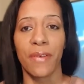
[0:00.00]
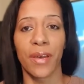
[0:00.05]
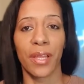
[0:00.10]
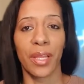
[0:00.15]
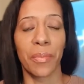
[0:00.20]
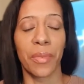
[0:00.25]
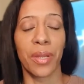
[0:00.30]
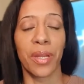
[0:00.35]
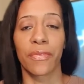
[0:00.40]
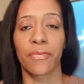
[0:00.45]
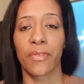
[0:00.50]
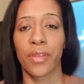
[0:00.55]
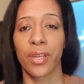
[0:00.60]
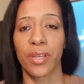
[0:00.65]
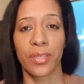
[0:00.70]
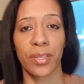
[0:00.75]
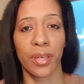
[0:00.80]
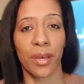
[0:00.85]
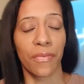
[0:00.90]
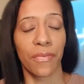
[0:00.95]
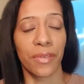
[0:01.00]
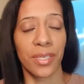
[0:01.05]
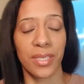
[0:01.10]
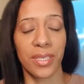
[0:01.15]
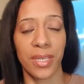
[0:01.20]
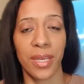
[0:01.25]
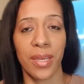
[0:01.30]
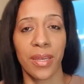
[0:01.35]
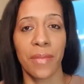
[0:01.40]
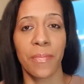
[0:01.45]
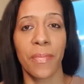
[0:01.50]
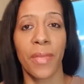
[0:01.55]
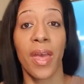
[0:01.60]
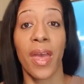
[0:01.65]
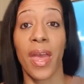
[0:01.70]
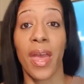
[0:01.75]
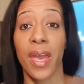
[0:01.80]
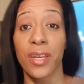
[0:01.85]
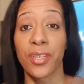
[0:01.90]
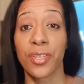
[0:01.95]
development of their
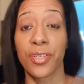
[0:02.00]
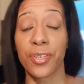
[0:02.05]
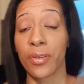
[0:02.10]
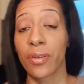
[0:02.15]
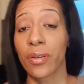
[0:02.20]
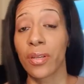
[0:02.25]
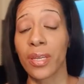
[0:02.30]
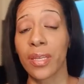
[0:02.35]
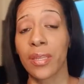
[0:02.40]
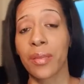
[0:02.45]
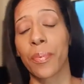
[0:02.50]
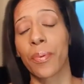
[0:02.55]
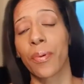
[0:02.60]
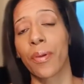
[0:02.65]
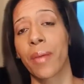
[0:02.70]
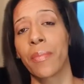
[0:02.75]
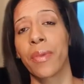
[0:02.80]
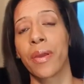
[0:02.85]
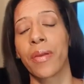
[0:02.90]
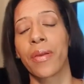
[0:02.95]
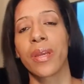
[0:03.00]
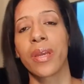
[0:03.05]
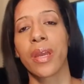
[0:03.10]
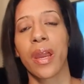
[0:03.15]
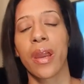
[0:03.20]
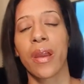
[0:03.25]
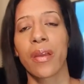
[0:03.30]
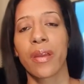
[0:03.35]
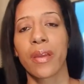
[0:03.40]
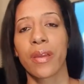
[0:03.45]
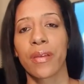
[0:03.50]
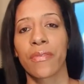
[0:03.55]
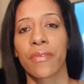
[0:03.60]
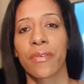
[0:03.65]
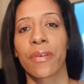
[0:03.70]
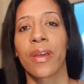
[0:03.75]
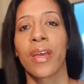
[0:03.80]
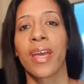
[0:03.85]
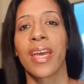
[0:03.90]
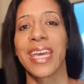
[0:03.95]
self-esteem, and generally the primary
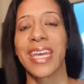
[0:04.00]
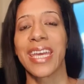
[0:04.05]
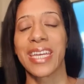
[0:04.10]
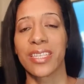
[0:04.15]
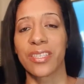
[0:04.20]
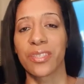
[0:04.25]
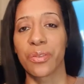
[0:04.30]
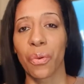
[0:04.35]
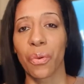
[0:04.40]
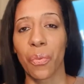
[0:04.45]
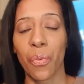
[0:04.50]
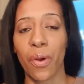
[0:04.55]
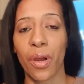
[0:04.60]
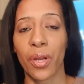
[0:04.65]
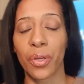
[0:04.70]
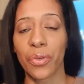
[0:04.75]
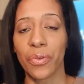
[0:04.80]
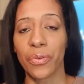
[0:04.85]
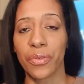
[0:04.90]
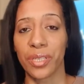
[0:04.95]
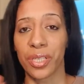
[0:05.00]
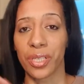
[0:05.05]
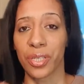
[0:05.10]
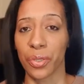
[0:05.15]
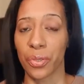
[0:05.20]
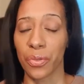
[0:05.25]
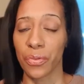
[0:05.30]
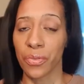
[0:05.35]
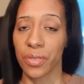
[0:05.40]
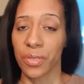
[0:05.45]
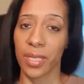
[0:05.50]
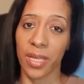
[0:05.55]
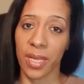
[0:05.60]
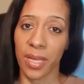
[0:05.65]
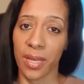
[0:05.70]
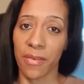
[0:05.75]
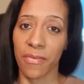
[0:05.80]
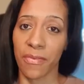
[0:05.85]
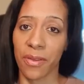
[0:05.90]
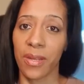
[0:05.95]
caregiver is the one who's attuned
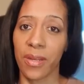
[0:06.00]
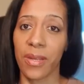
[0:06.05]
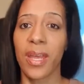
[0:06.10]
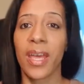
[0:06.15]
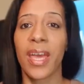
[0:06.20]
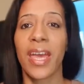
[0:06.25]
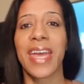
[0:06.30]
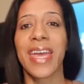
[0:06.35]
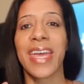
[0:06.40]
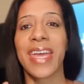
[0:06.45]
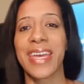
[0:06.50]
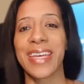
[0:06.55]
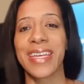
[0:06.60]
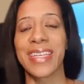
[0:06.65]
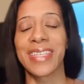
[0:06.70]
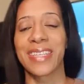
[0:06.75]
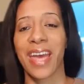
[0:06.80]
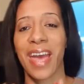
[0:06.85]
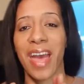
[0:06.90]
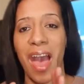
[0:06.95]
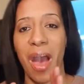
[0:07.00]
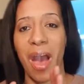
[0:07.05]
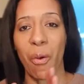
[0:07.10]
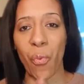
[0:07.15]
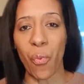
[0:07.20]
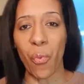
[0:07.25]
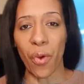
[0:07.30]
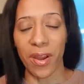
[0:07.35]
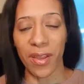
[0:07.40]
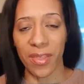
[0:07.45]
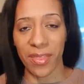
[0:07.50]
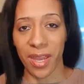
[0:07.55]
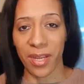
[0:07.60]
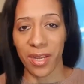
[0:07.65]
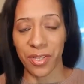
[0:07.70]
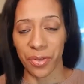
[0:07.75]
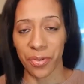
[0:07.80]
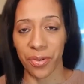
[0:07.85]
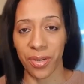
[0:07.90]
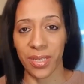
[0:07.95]
to the infant, is
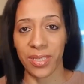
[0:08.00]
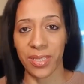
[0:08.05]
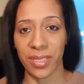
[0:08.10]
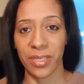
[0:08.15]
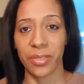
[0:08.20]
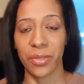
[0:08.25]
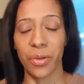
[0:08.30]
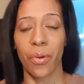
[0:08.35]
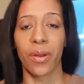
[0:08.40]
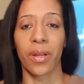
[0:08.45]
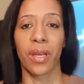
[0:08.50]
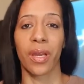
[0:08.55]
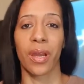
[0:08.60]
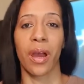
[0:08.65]
where that trust is